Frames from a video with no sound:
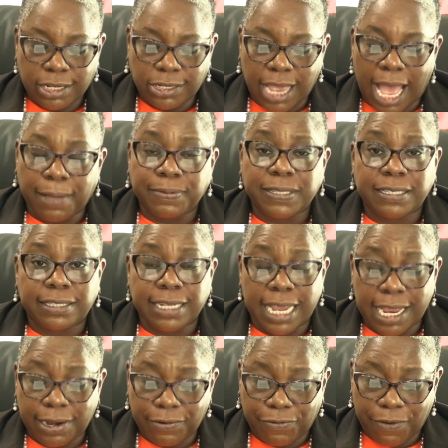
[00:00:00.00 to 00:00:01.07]
to
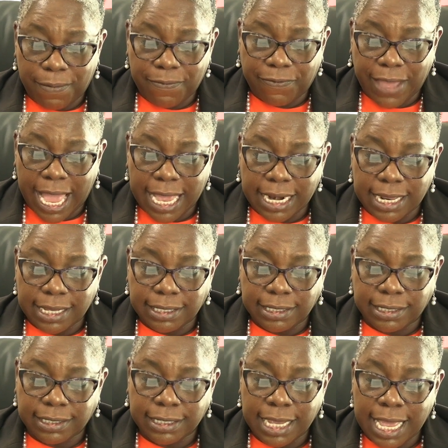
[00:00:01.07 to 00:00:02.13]
abstain from
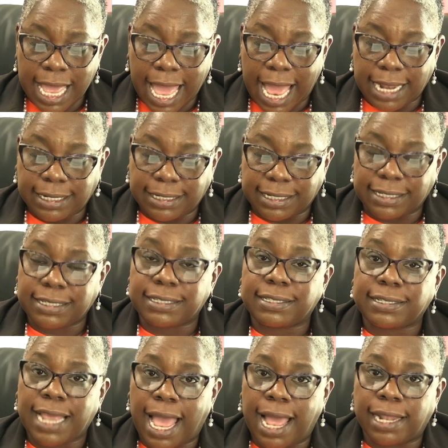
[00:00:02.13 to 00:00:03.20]
violence and to
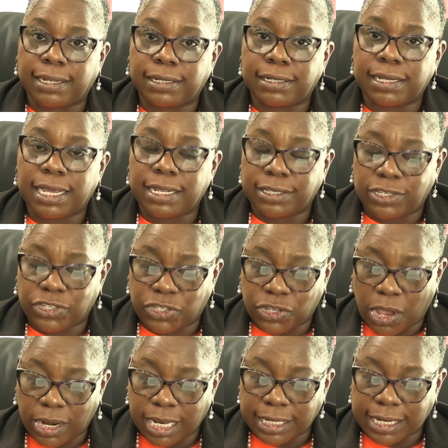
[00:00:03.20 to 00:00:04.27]
stand in
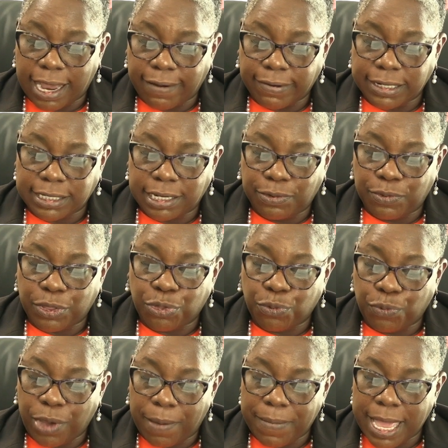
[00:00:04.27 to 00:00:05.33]
solidarity with
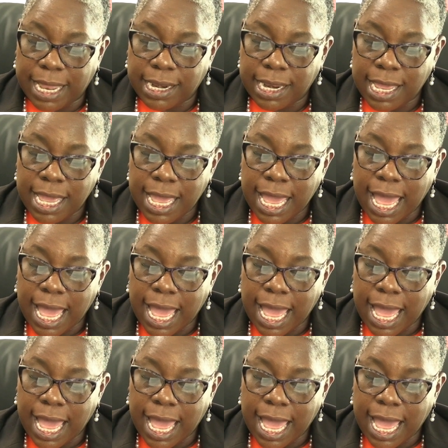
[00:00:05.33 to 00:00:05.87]
women